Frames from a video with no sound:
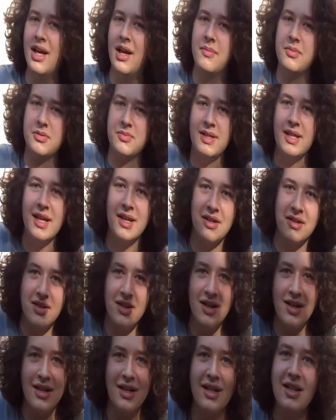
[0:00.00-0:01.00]
helps me out a
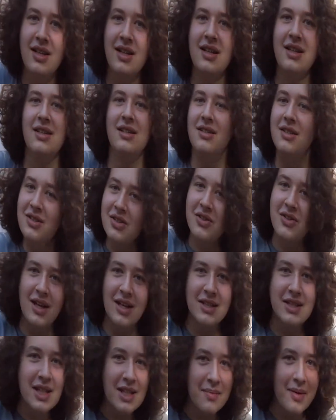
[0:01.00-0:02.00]
lot. You
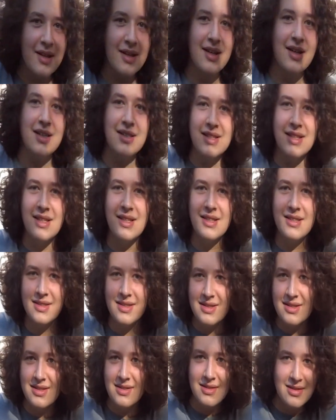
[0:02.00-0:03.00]
guys like my
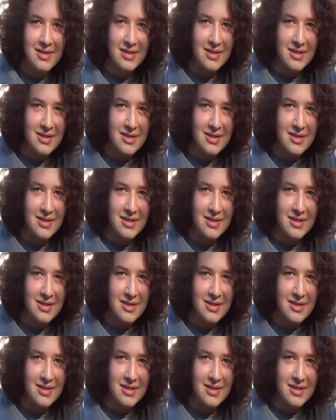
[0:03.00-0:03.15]
content?